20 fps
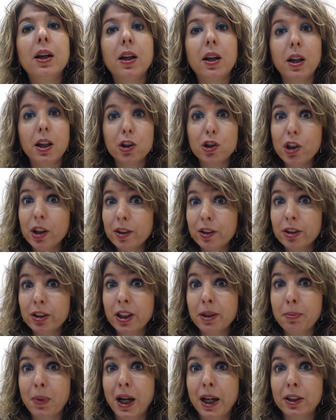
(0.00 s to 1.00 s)
Just a
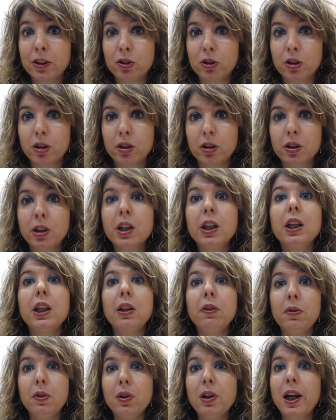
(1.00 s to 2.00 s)
reminder, if
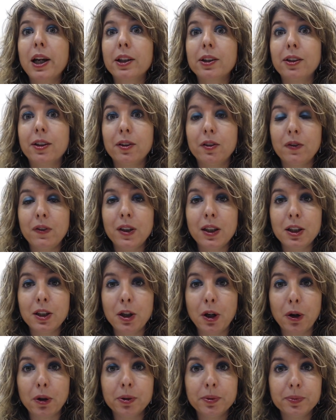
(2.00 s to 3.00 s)
you like this
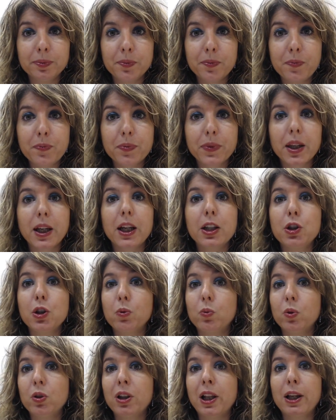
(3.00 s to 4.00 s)
video and you
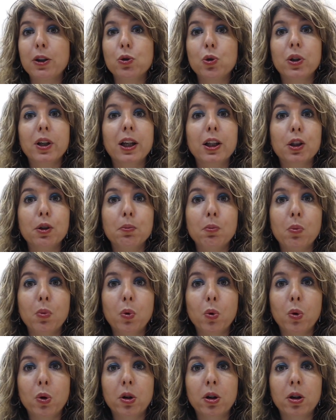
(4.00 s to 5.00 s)
would like to get
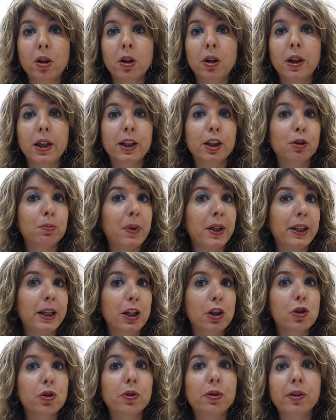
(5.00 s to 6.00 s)
more
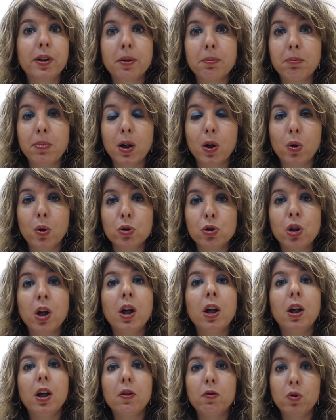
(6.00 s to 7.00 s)
explanations about
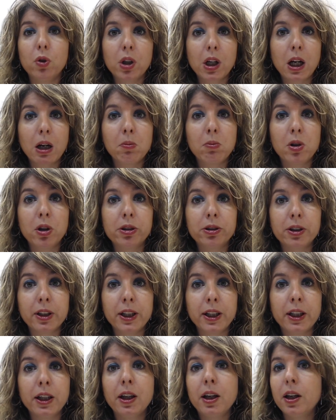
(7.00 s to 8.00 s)
vocabulary,
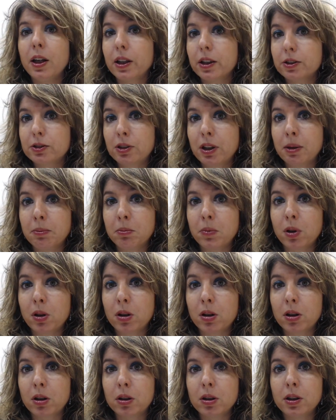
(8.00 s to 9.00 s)

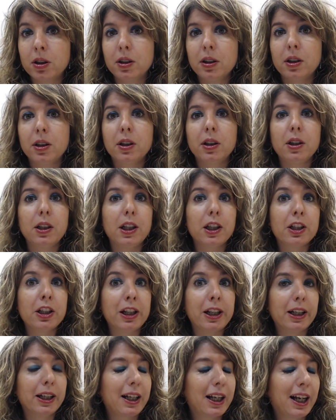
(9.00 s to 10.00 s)
grammar,
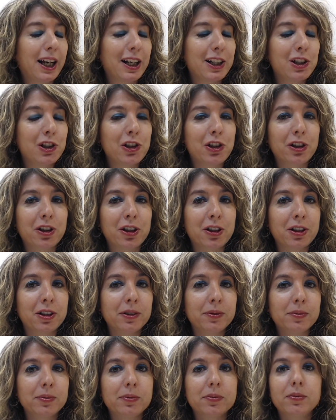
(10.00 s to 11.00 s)
Italian culture,
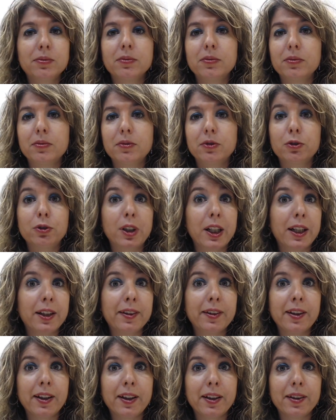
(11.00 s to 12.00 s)

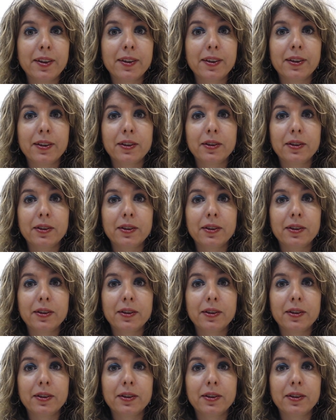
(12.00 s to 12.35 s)
phrases,